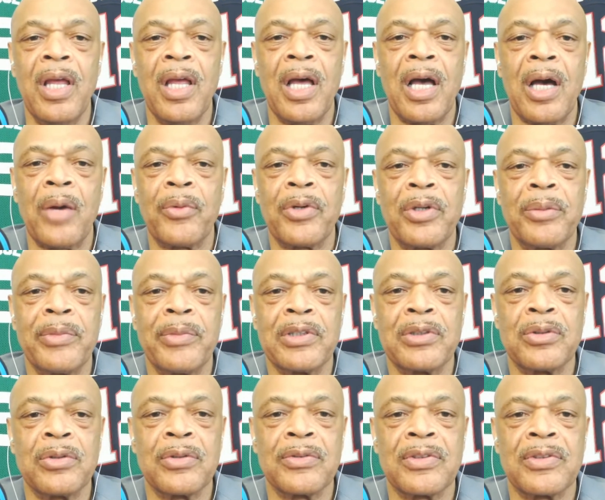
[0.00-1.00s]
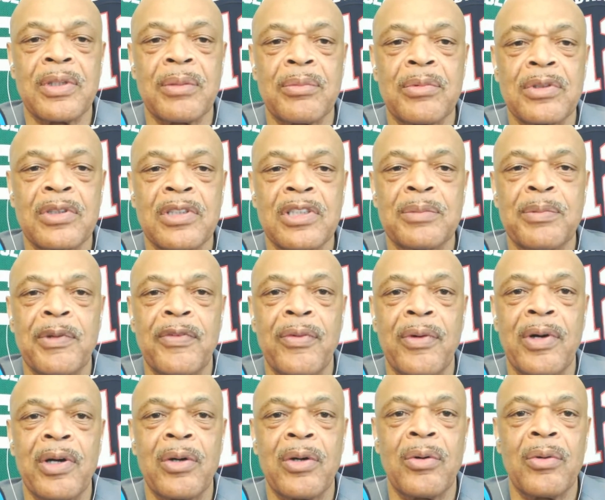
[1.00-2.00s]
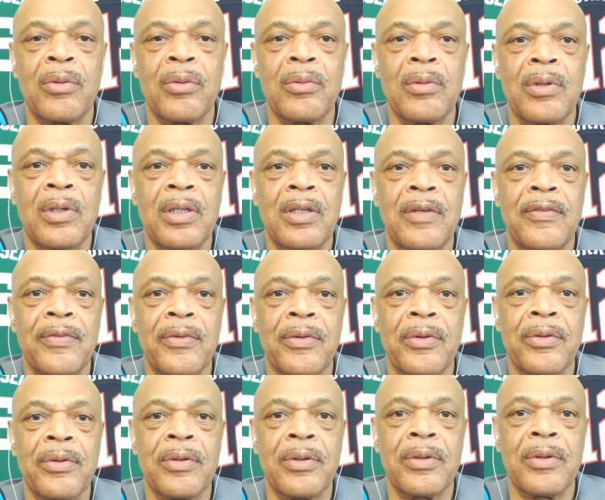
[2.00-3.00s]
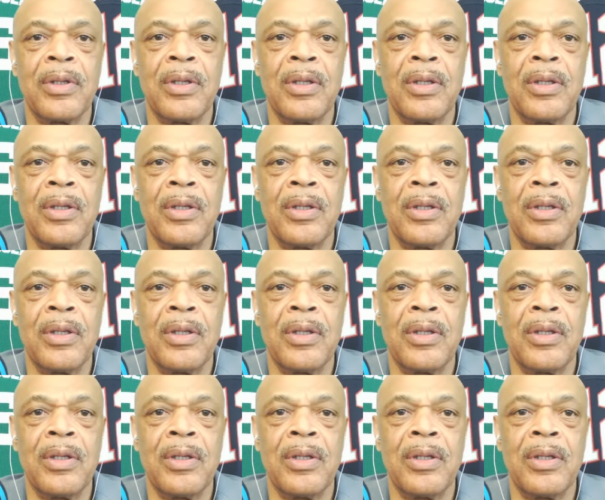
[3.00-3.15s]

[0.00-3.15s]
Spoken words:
I want to make sure of something just before I go any further.